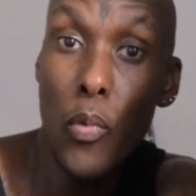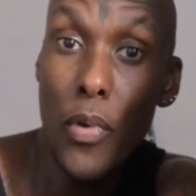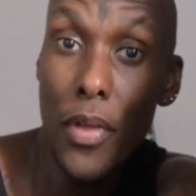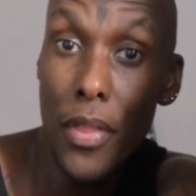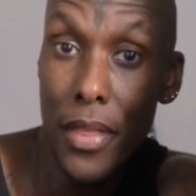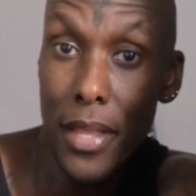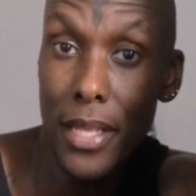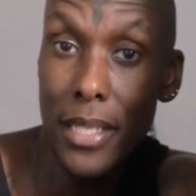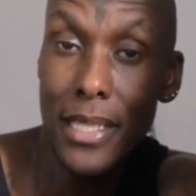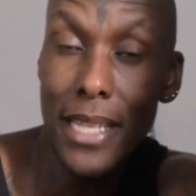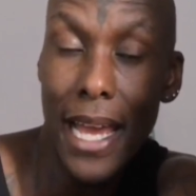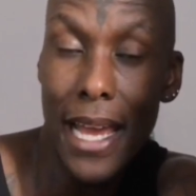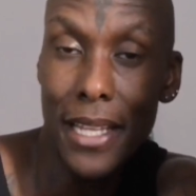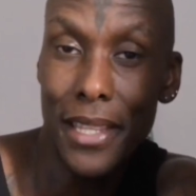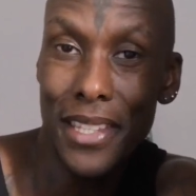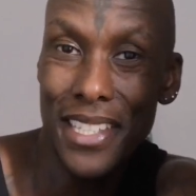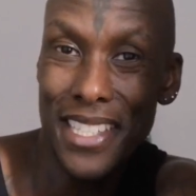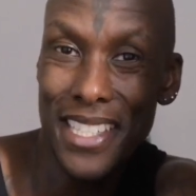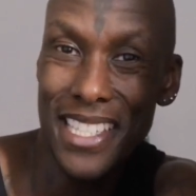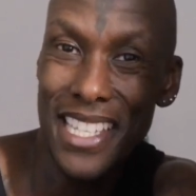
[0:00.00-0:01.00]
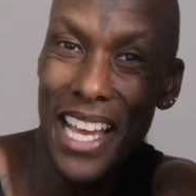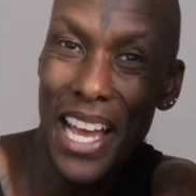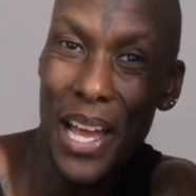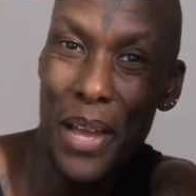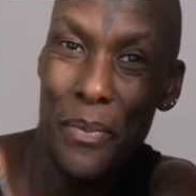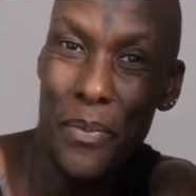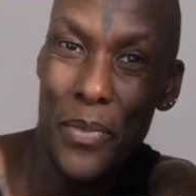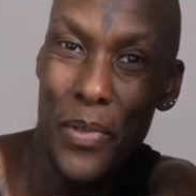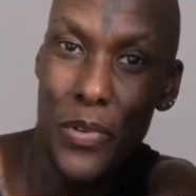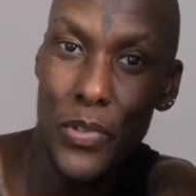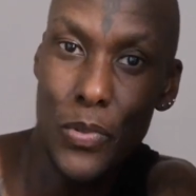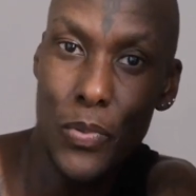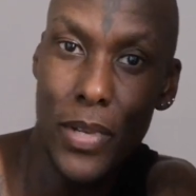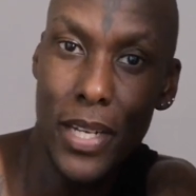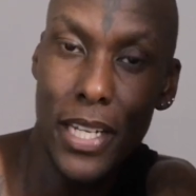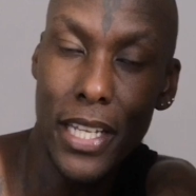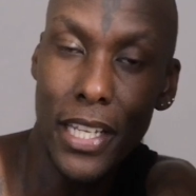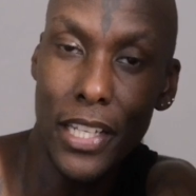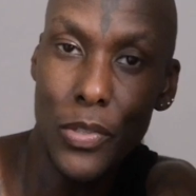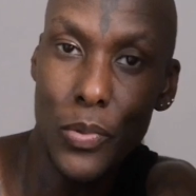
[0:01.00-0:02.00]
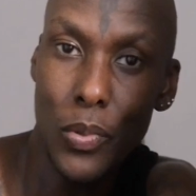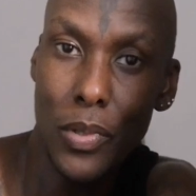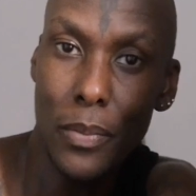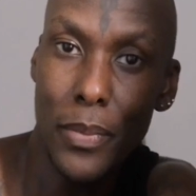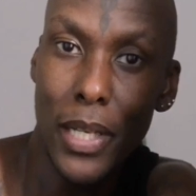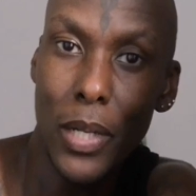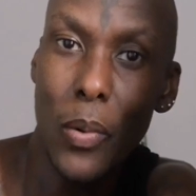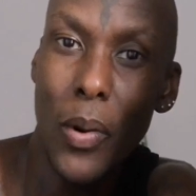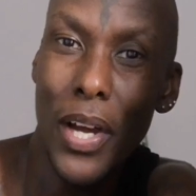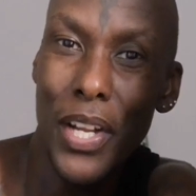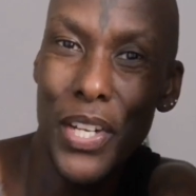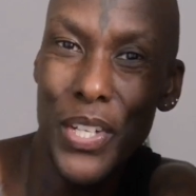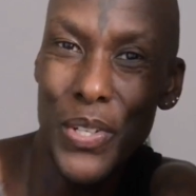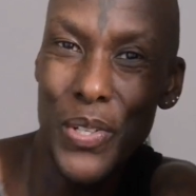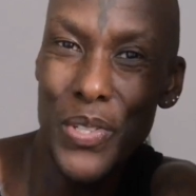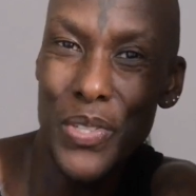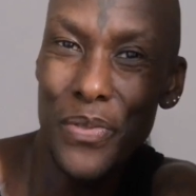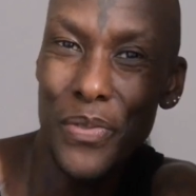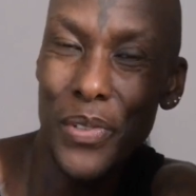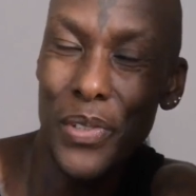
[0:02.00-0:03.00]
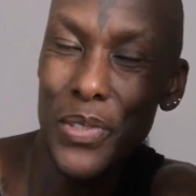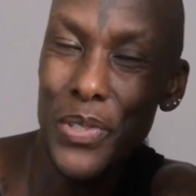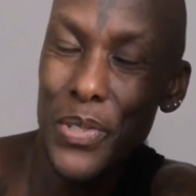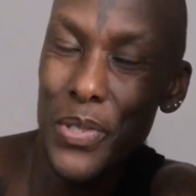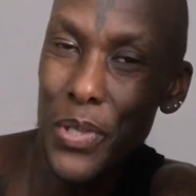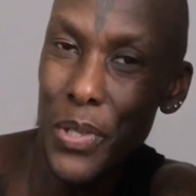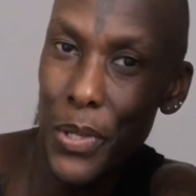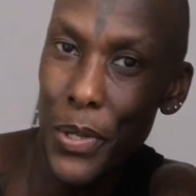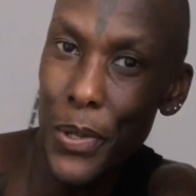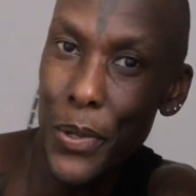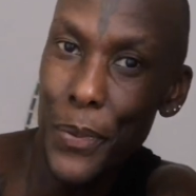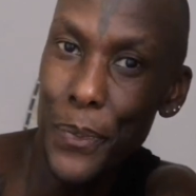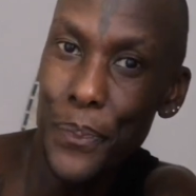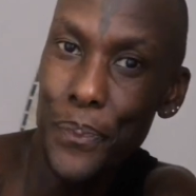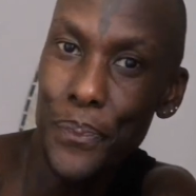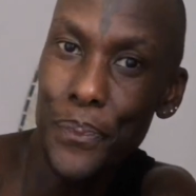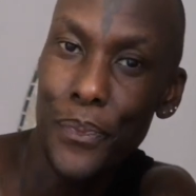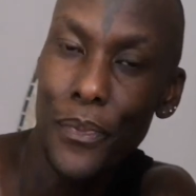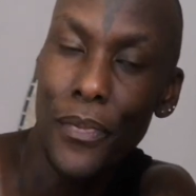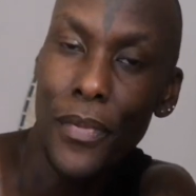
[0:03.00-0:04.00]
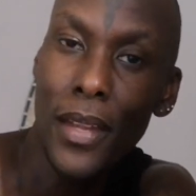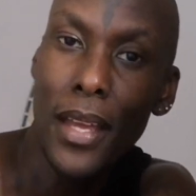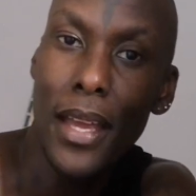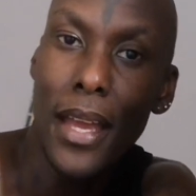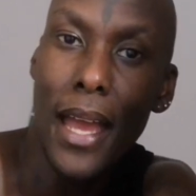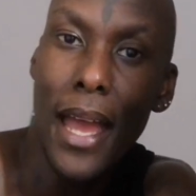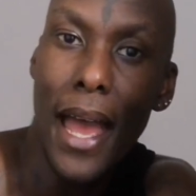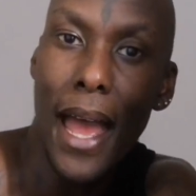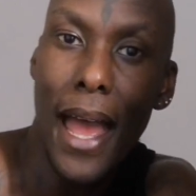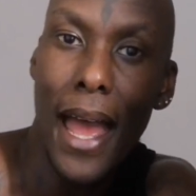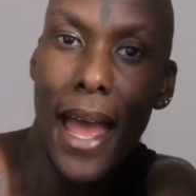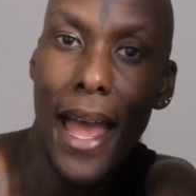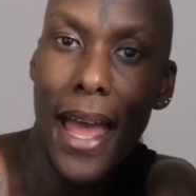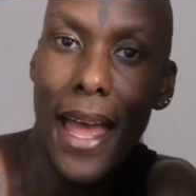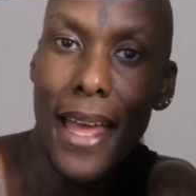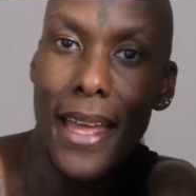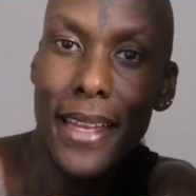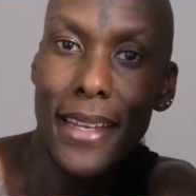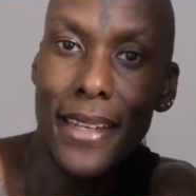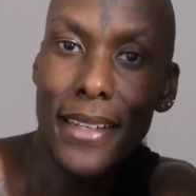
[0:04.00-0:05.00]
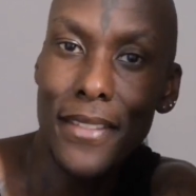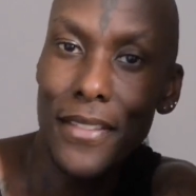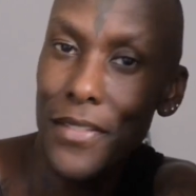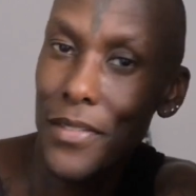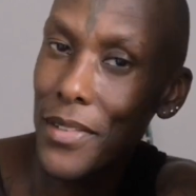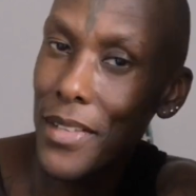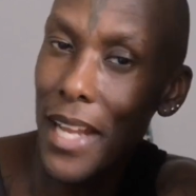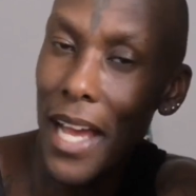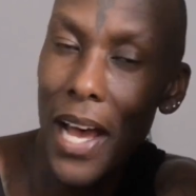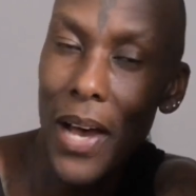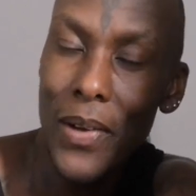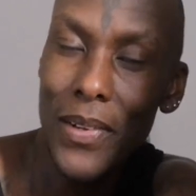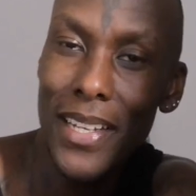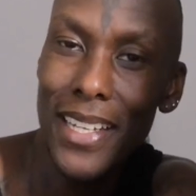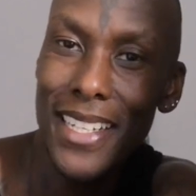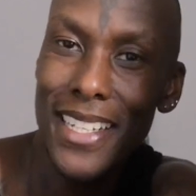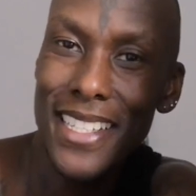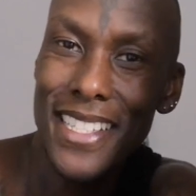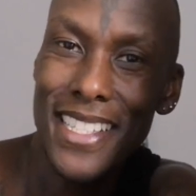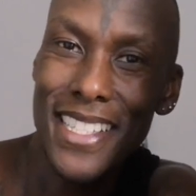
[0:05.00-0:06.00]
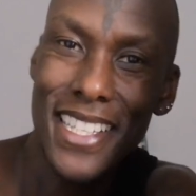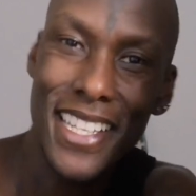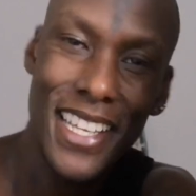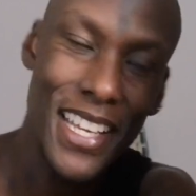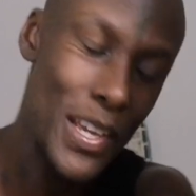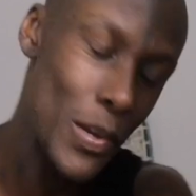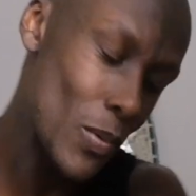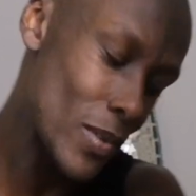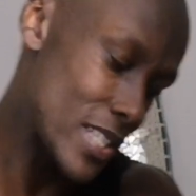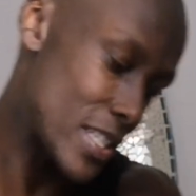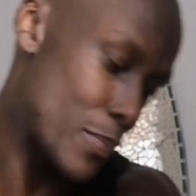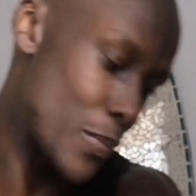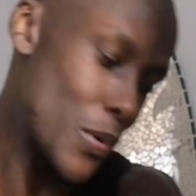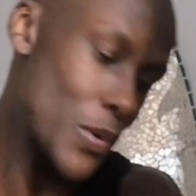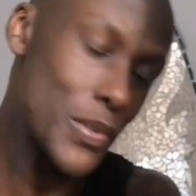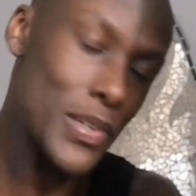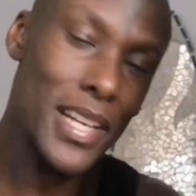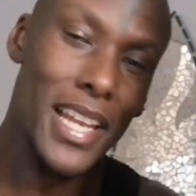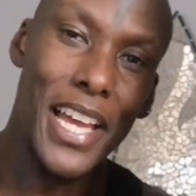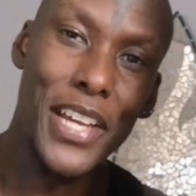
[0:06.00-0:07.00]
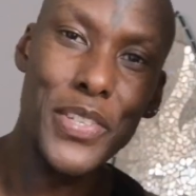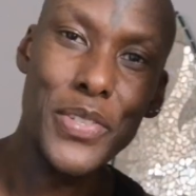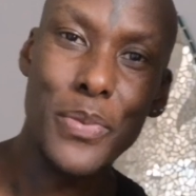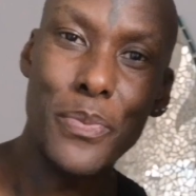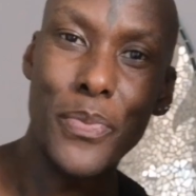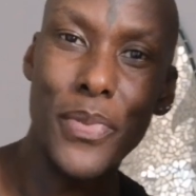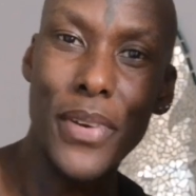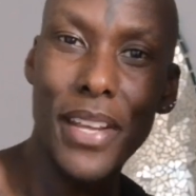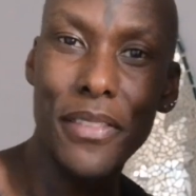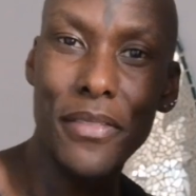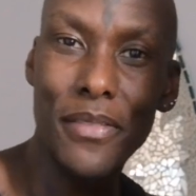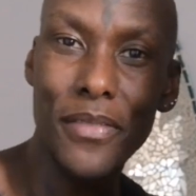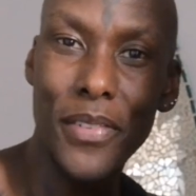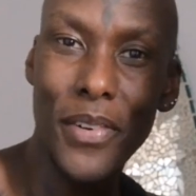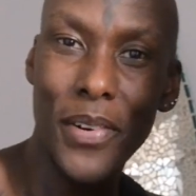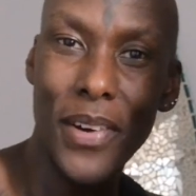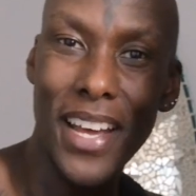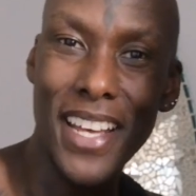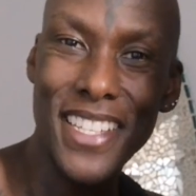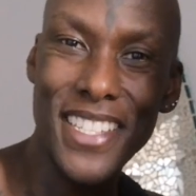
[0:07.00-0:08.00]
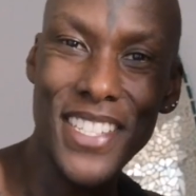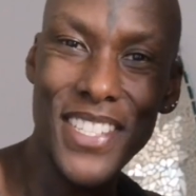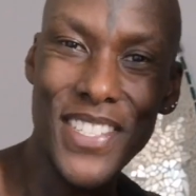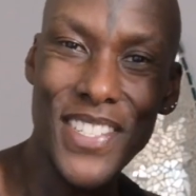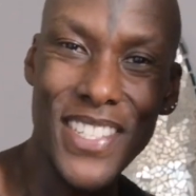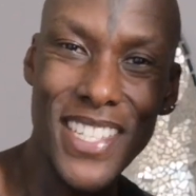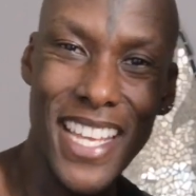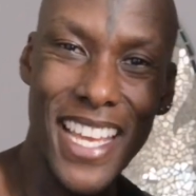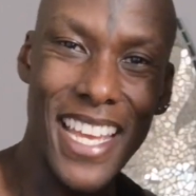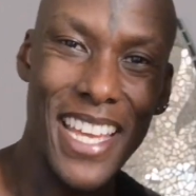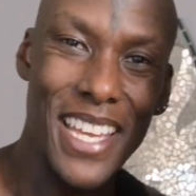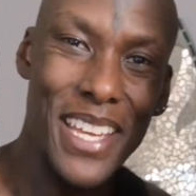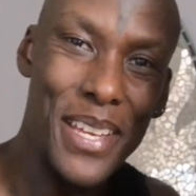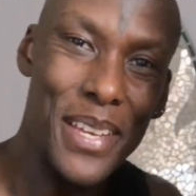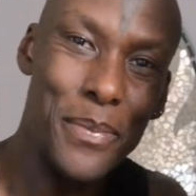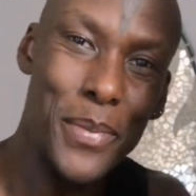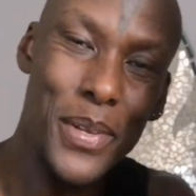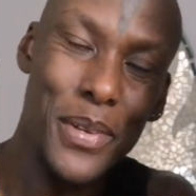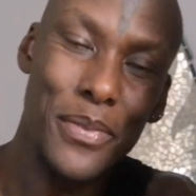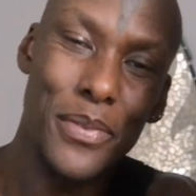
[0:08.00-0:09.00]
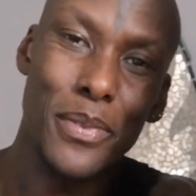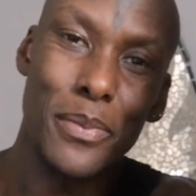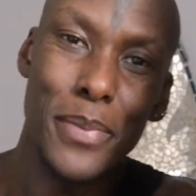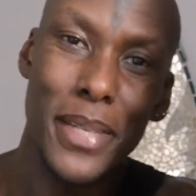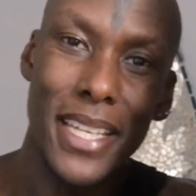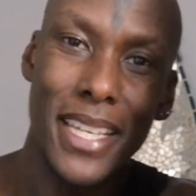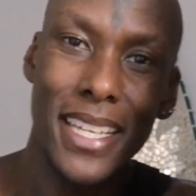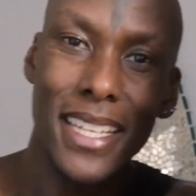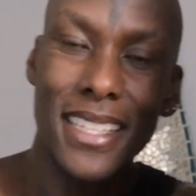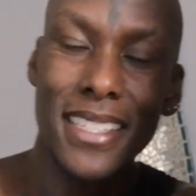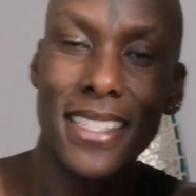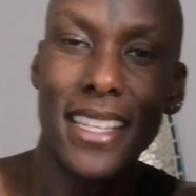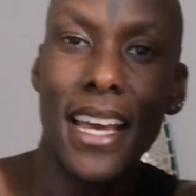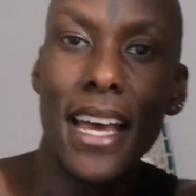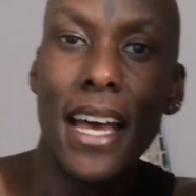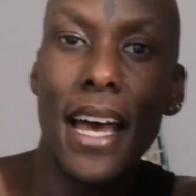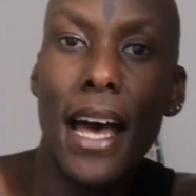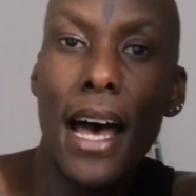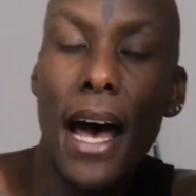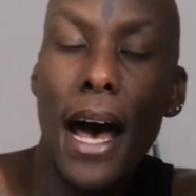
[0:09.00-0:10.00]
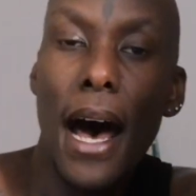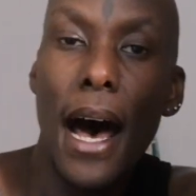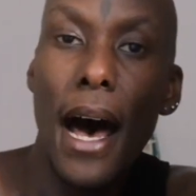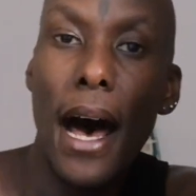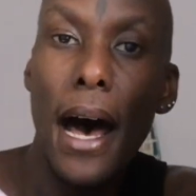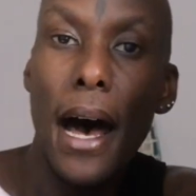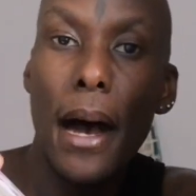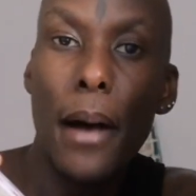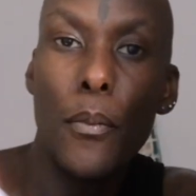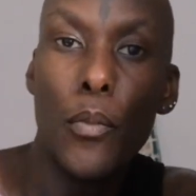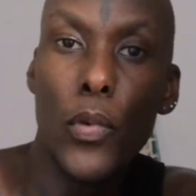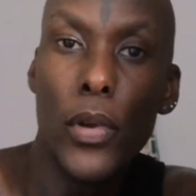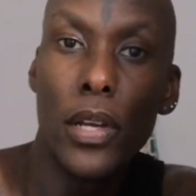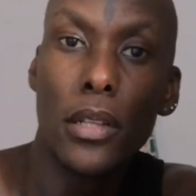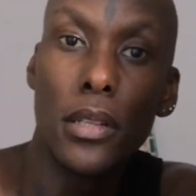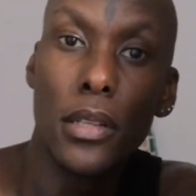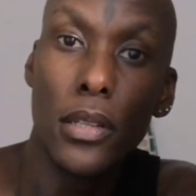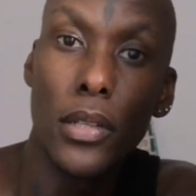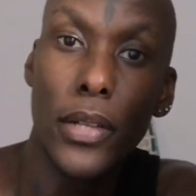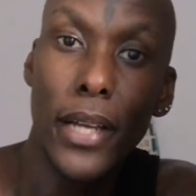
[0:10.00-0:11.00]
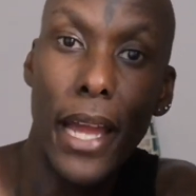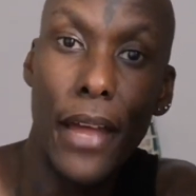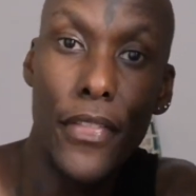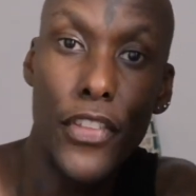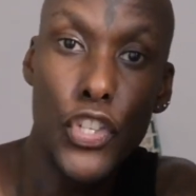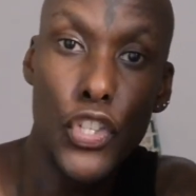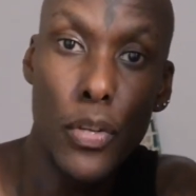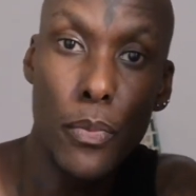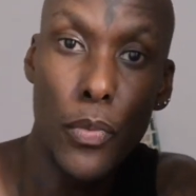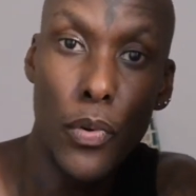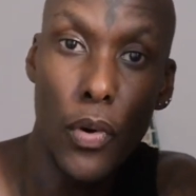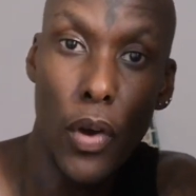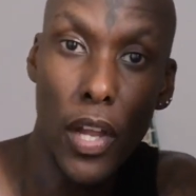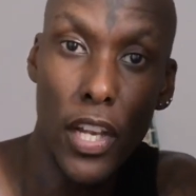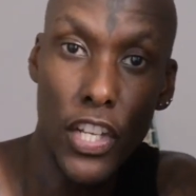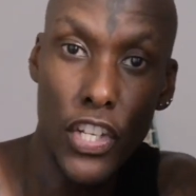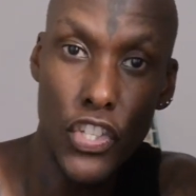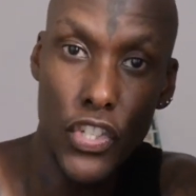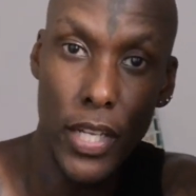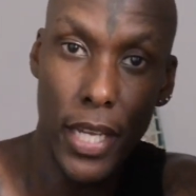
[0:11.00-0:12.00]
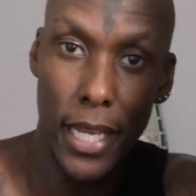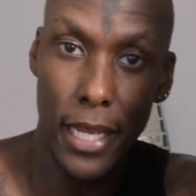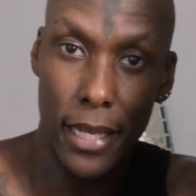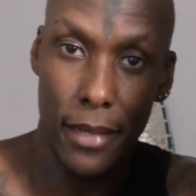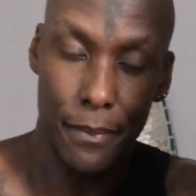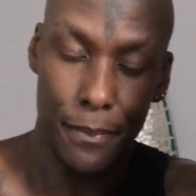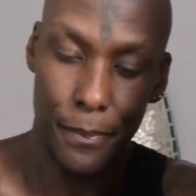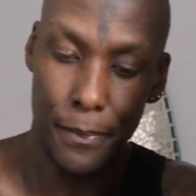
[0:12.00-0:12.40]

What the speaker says: within at this time, those readings will be quite useful to you. And for now, let us see what Spirit would like to bring for us today, beautiful beings. We'll look at the numerology.